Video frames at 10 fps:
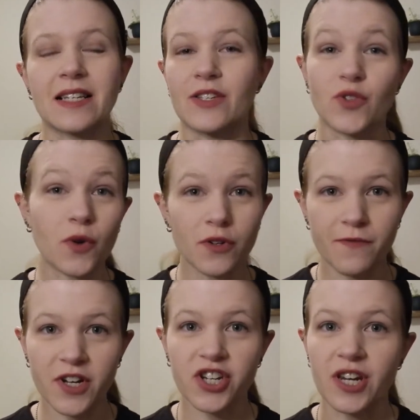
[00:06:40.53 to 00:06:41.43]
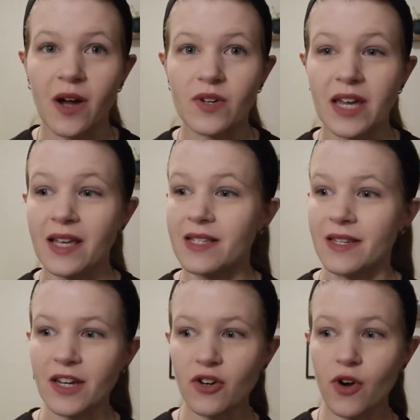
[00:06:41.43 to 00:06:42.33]
historical fiction nowadays
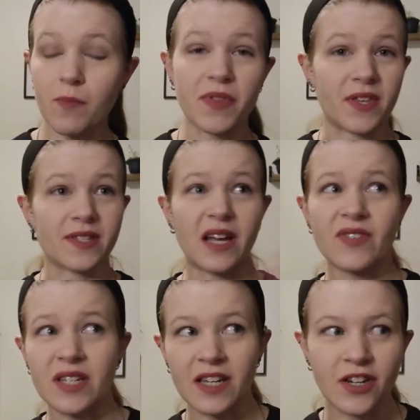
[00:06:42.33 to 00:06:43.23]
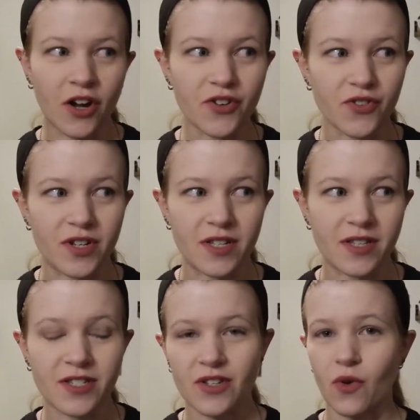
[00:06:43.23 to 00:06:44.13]
didn't grow up in the 1700s